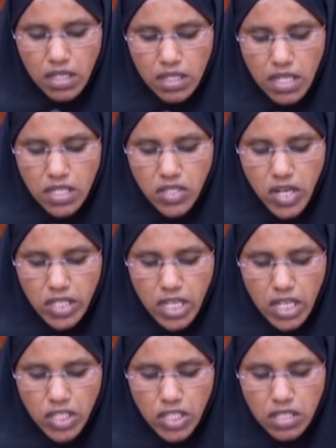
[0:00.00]
the
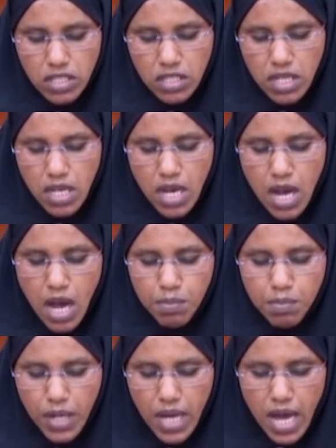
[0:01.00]
strategies
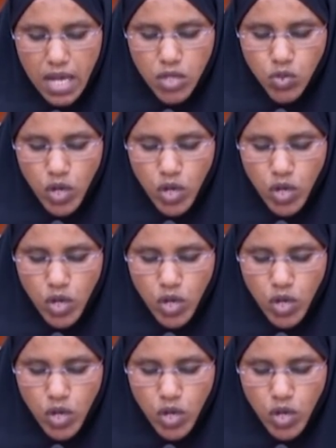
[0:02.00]
applied